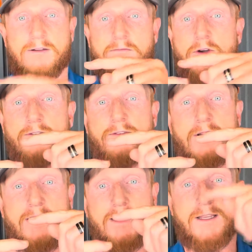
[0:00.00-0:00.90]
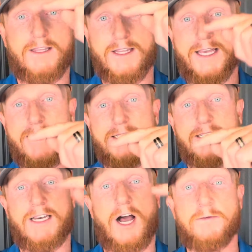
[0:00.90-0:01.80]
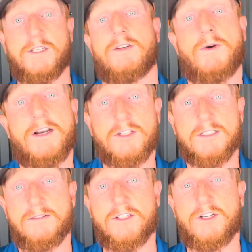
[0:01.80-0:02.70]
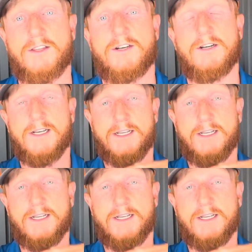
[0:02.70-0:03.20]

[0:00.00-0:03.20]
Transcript: move the legs in opposite directions of each other,